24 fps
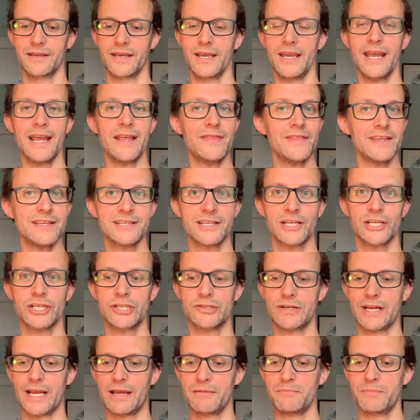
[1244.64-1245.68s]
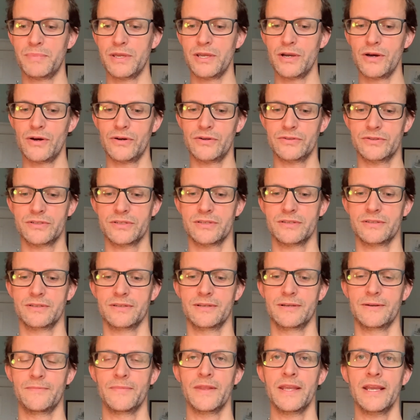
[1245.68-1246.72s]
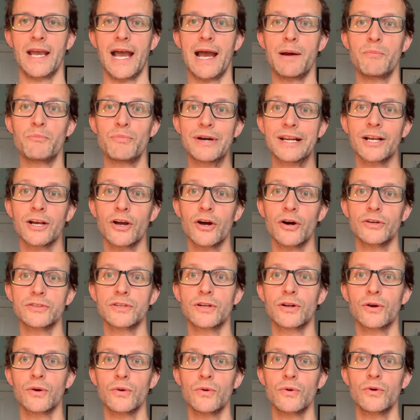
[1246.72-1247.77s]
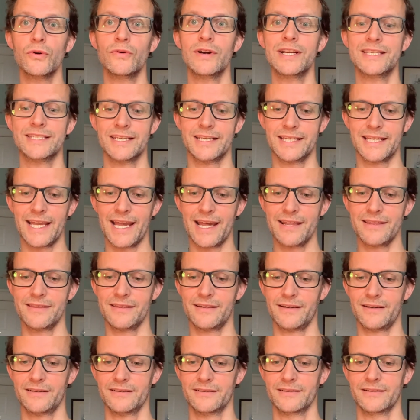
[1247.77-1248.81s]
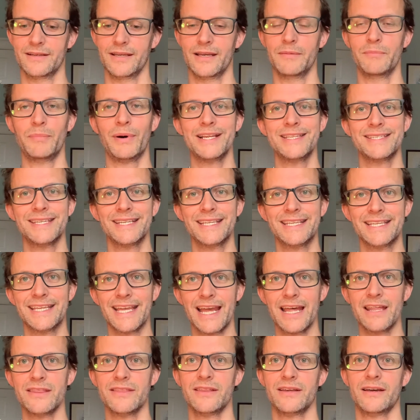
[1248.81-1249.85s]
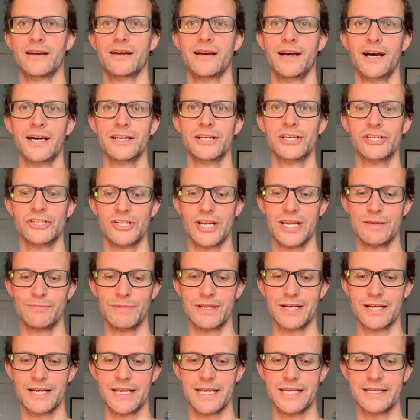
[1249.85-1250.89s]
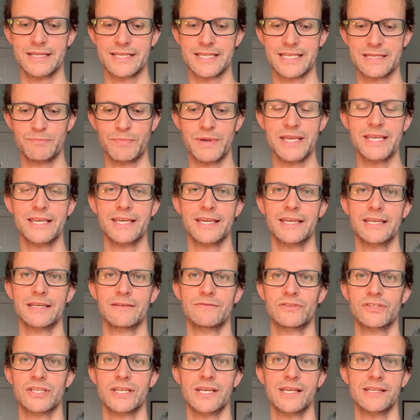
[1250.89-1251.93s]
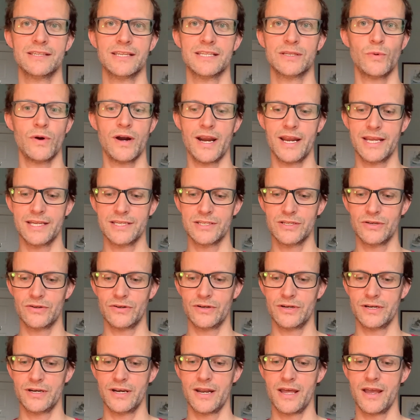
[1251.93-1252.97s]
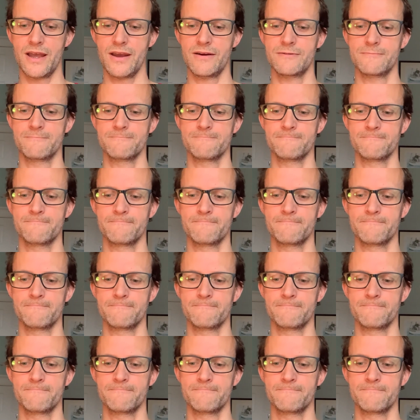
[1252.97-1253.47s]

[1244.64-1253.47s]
in this country and beyond, and bring God glory together by together unashamedly speaking of Jesus where he's not known.